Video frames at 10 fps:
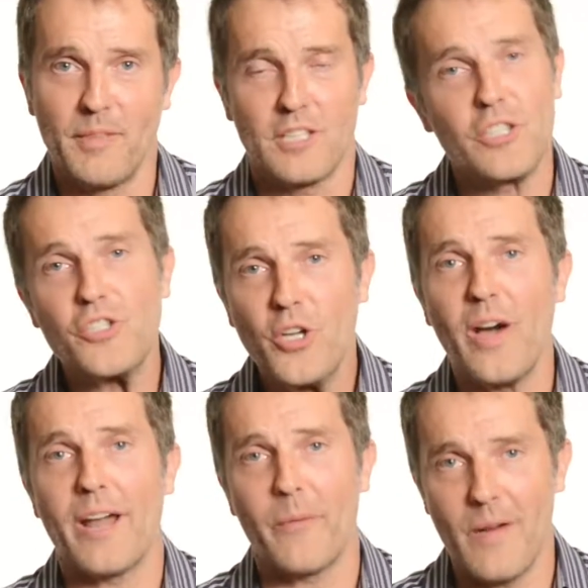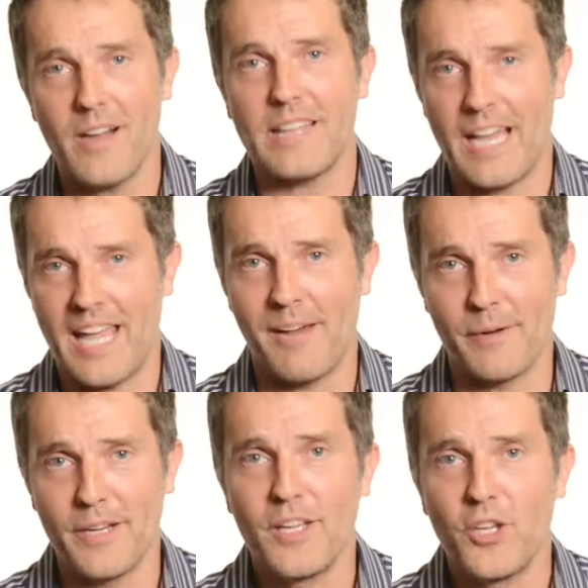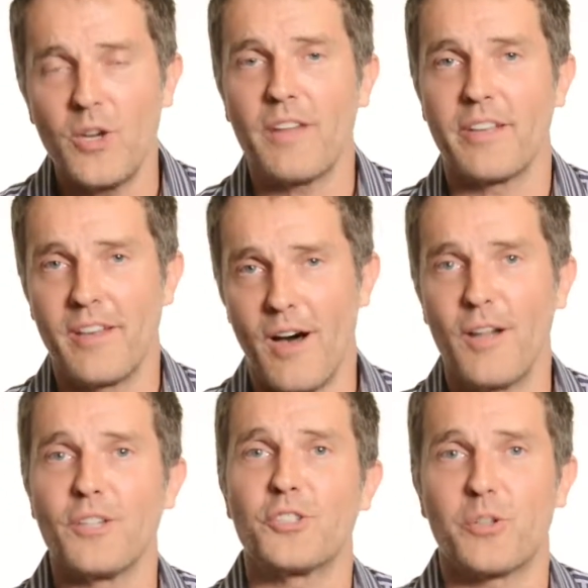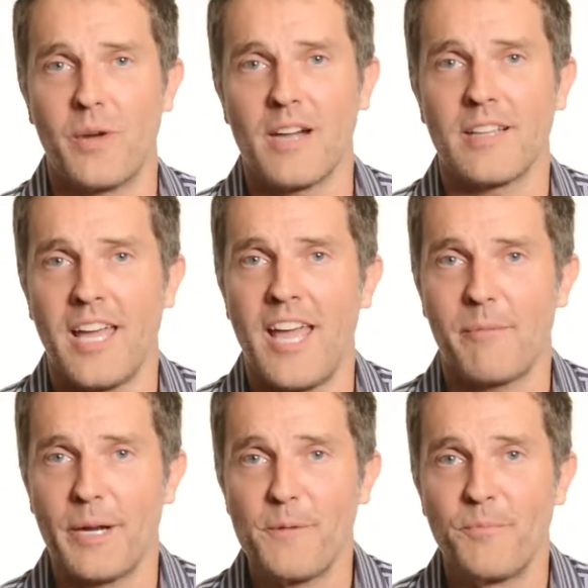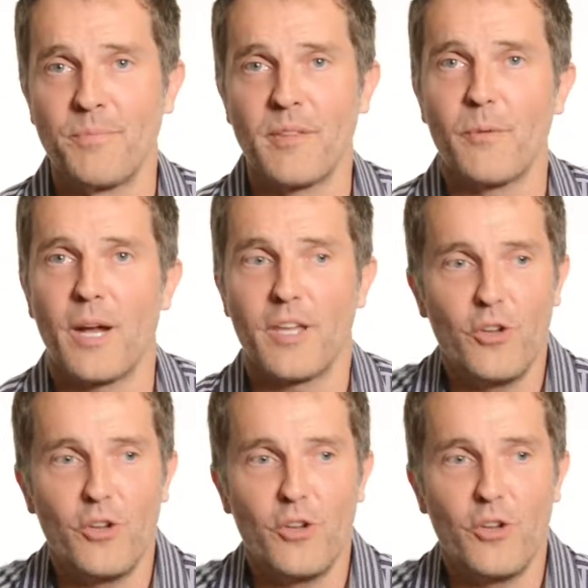It's because you know how to rock that camera. You have the knowledge to rock the camera, right?